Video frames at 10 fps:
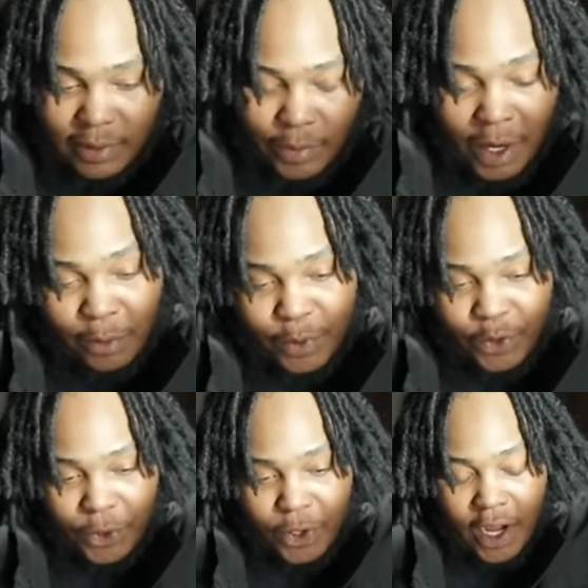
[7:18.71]
but I'm gonna be
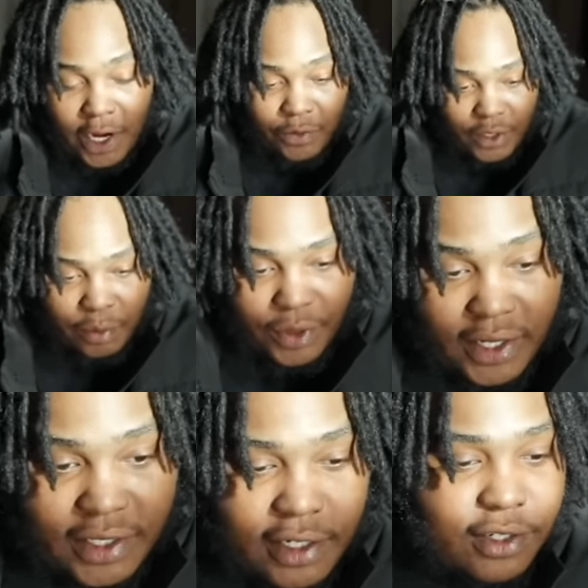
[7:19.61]
real, I ain't really
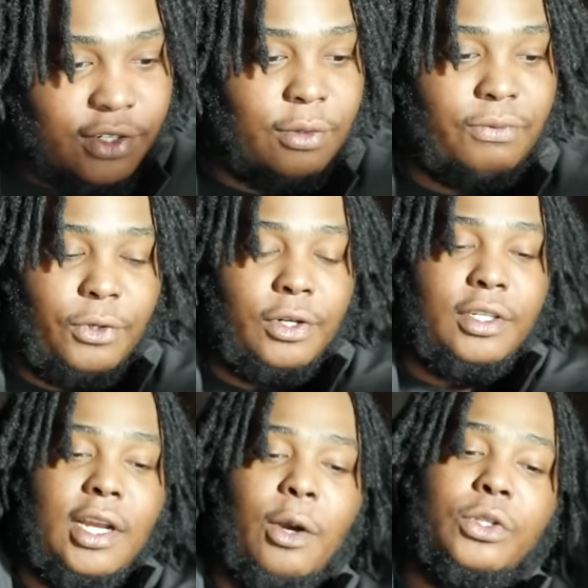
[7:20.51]
pay attention to them for real,
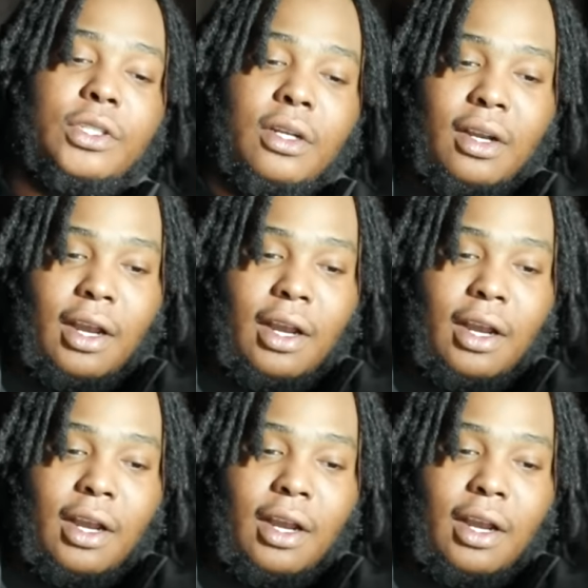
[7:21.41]
cause I was